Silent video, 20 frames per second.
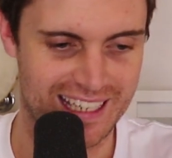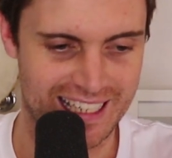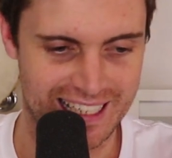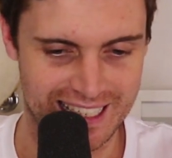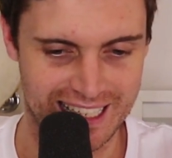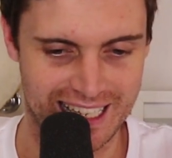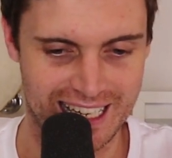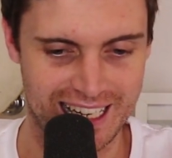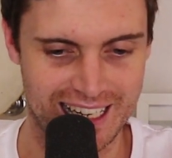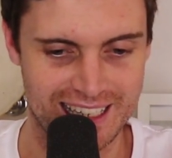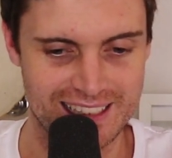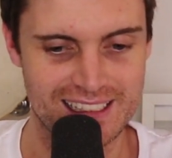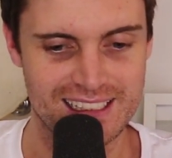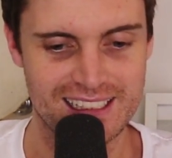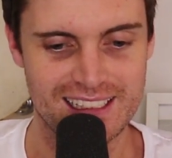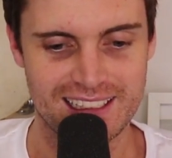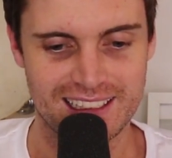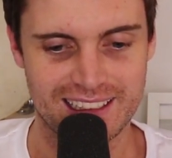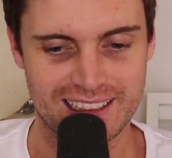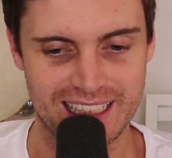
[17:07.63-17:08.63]
And
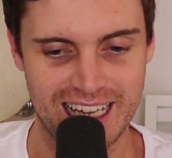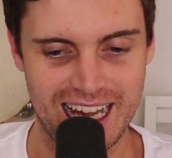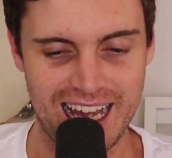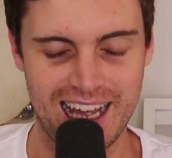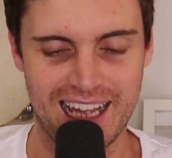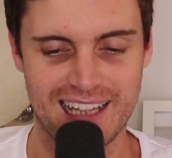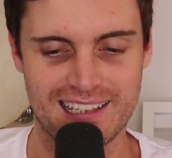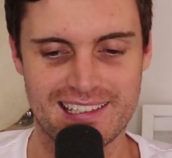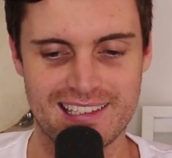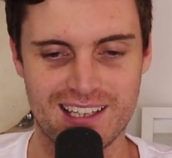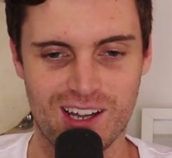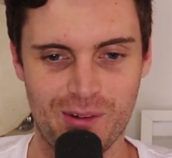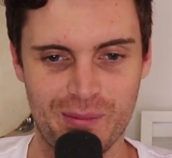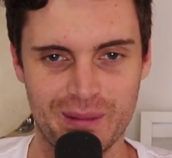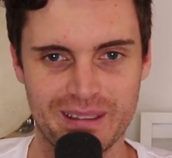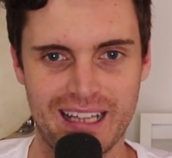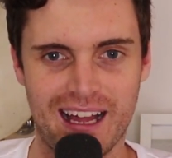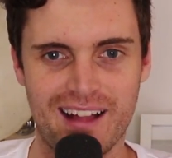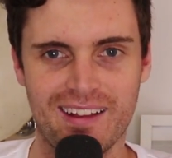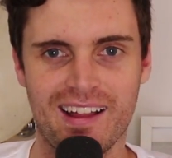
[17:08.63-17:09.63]
yeah,
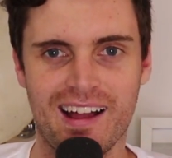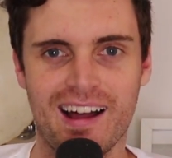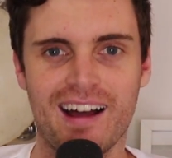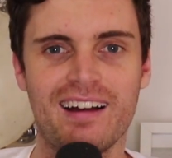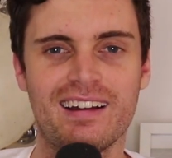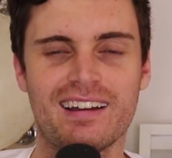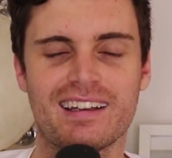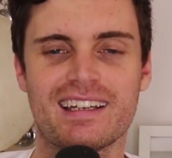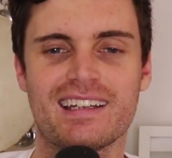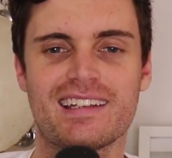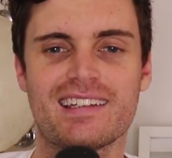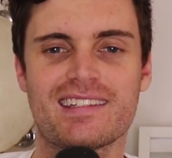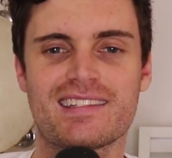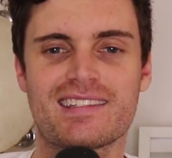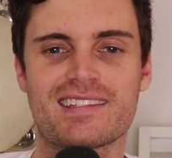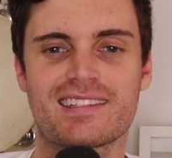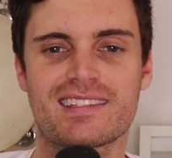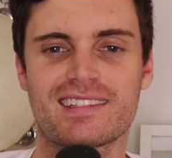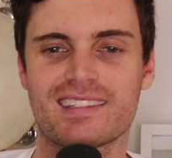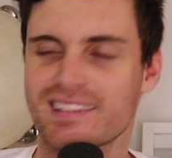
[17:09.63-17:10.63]
salmonella
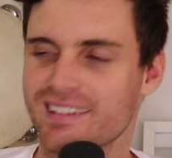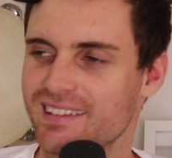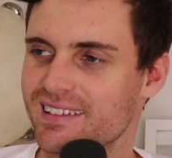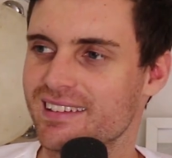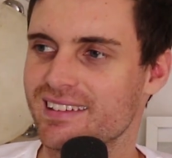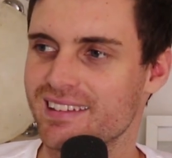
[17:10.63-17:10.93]
is